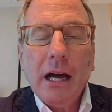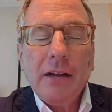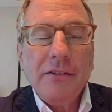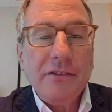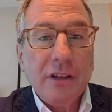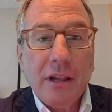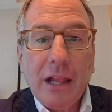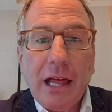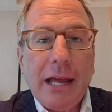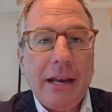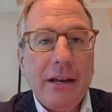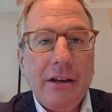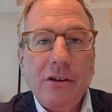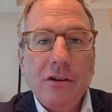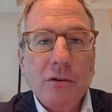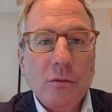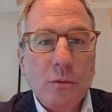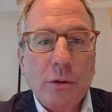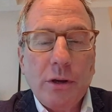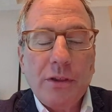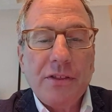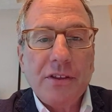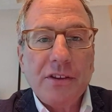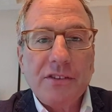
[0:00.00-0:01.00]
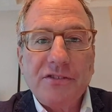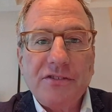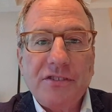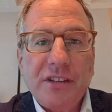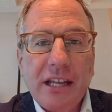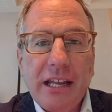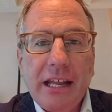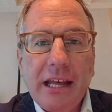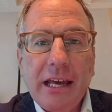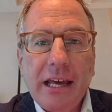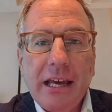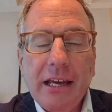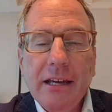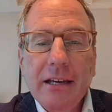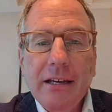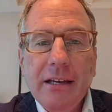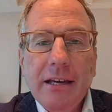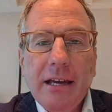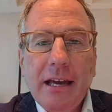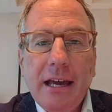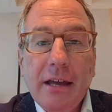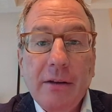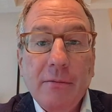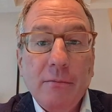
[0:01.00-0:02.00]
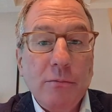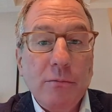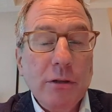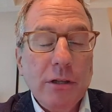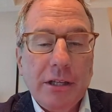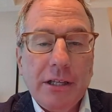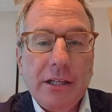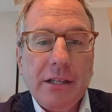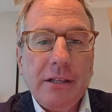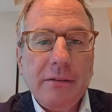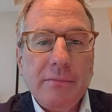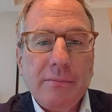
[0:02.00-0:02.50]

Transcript: Delighted you're with us today, and really